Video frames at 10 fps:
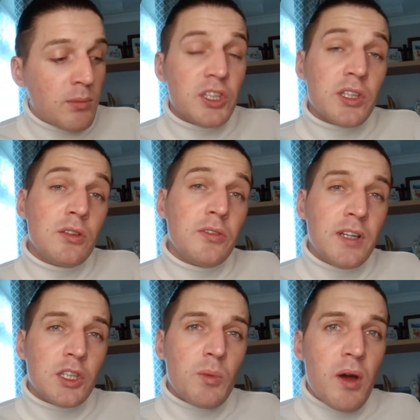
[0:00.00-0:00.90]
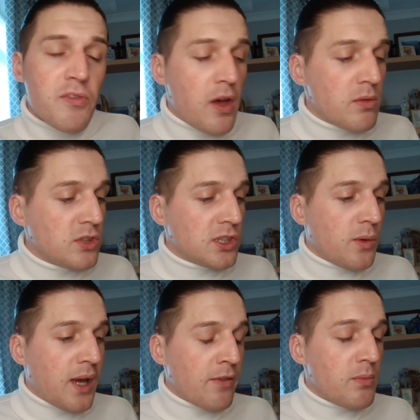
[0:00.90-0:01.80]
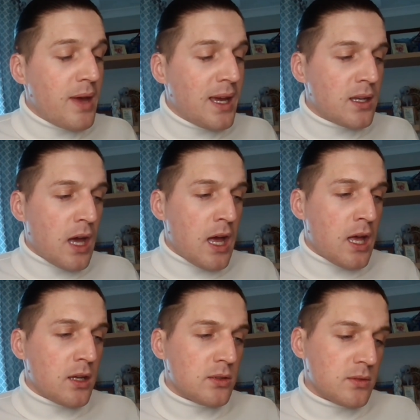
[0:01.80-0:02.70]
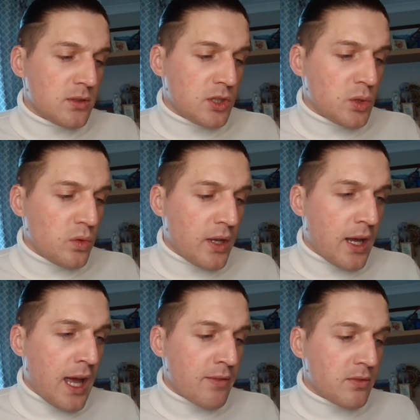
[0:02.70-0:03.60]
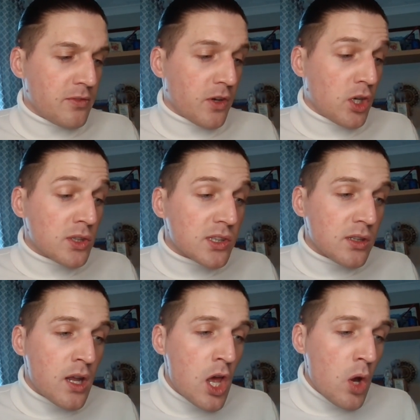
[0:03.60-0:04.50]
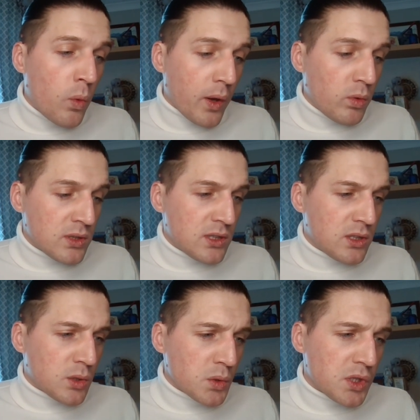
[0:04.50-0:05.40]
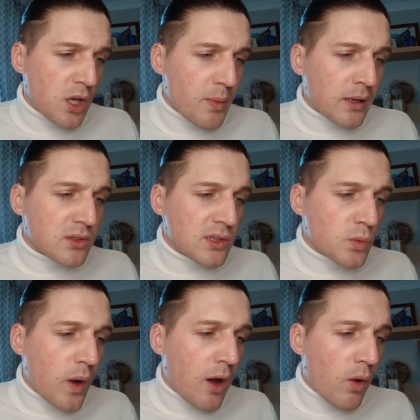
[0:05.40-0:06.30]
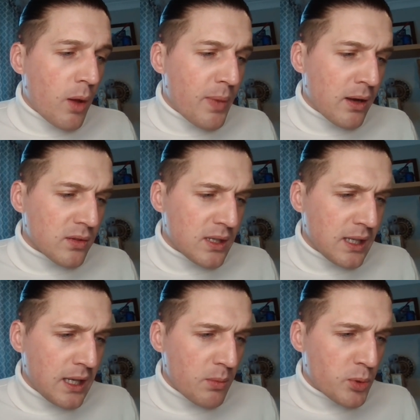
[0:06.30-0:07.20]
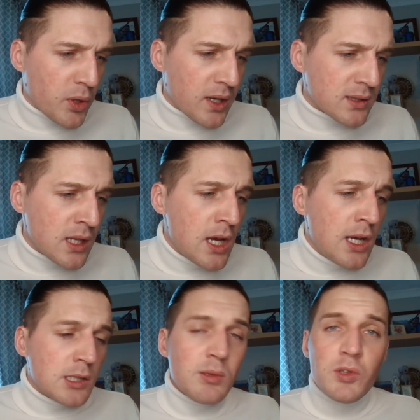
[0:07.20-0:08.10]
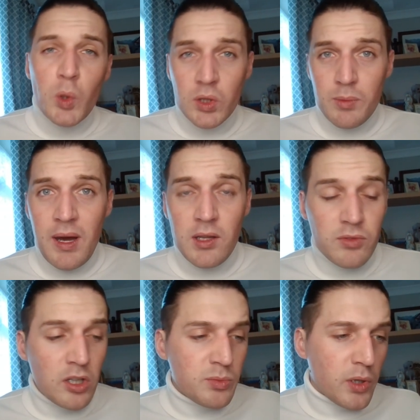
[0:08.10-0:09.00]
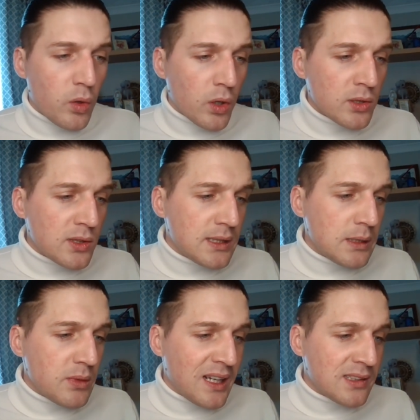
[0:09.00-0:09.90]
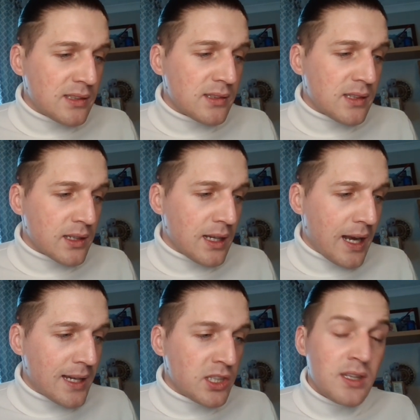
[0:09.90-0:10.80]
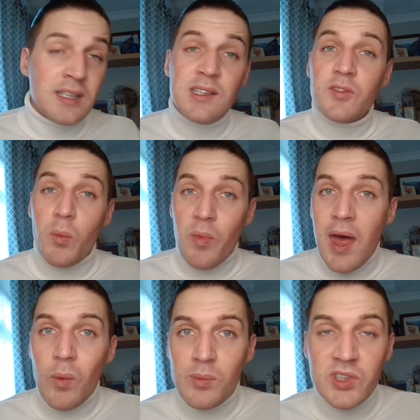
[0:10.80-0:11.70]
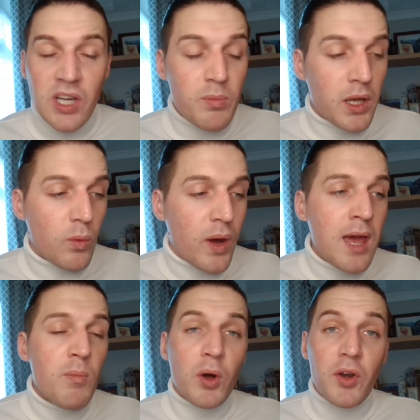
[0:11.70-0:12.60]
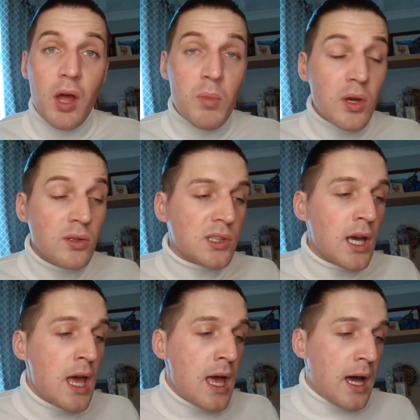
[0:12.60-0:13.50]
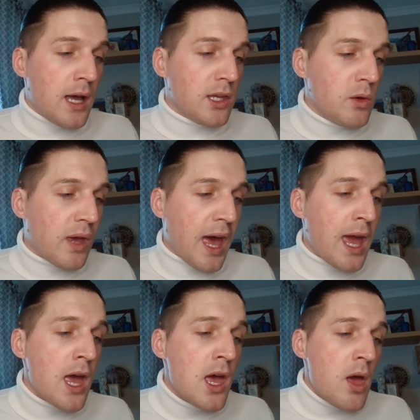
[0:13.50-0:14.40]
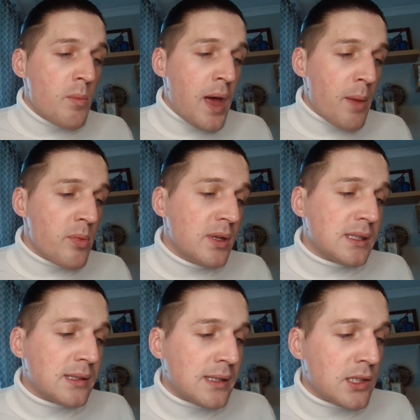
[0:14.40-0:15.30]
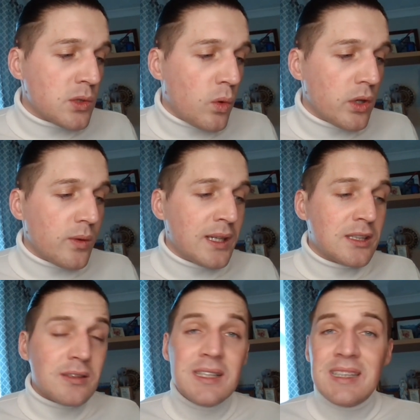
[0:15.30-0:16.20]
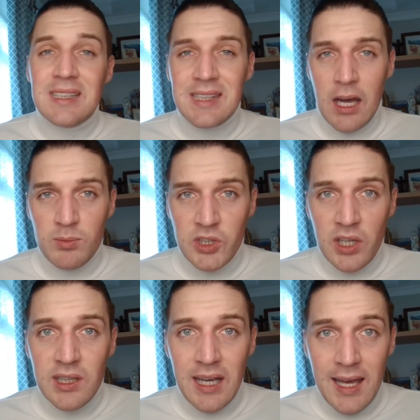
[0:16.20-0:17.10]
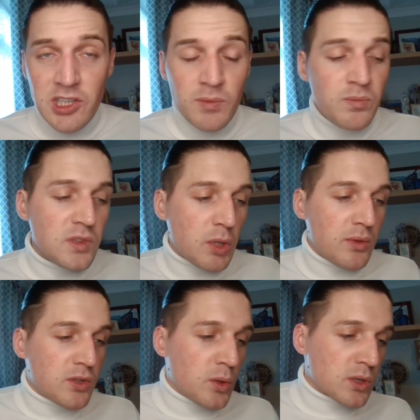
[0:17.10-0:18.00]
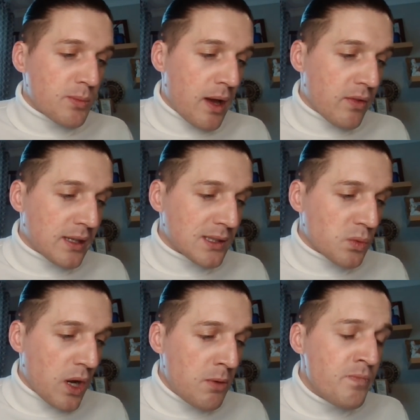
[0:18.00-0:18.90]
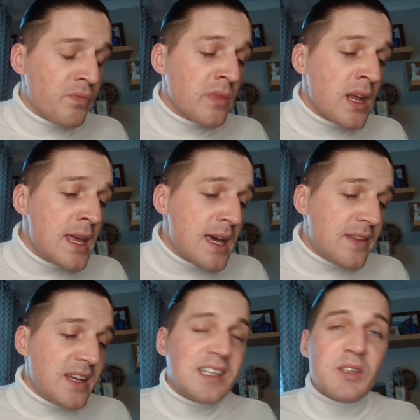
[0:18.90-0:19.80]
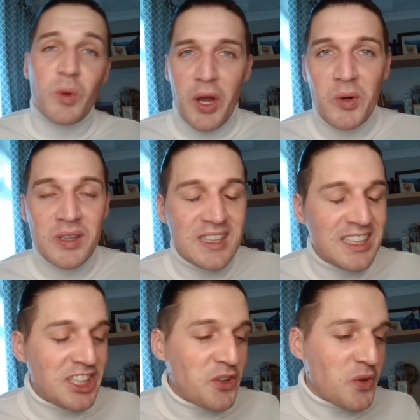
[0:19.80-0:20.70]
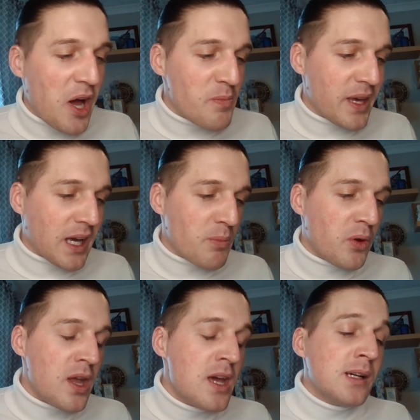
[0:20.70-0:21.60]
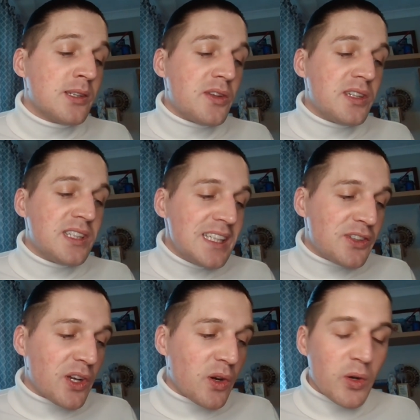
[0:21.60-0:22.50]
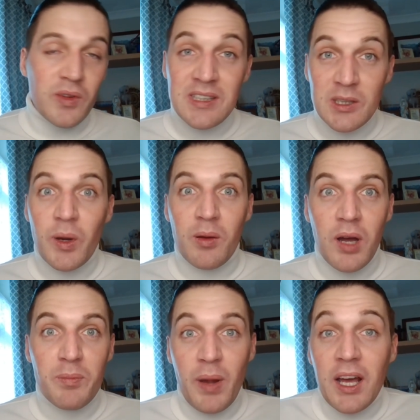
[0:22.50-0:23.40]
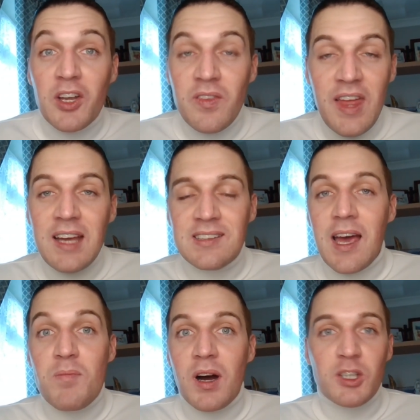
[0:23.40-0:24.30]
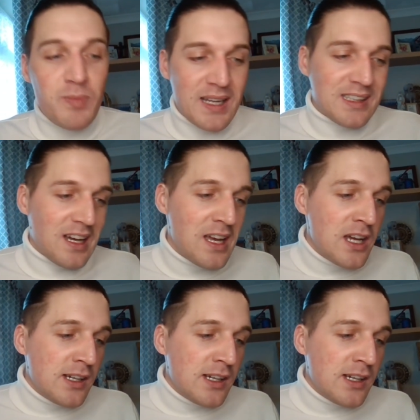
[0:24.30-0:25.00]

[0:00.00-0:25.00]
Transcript: I'm just going to refer to my phone just so I haven't made uh, sure that I haven't forgotten what I wanted to talk to you about as well, about the product. So we've talked about the rosemary oil, so stimulates circulation. This is from their website, by the way, Bondi Boost uh, U K. Peppermint essential oil increases scalp circulation, so we've talked about that as well. and this is what I wanted to uh, pick up on. So the tea tree oil, this is what I, I but I, they say it much better.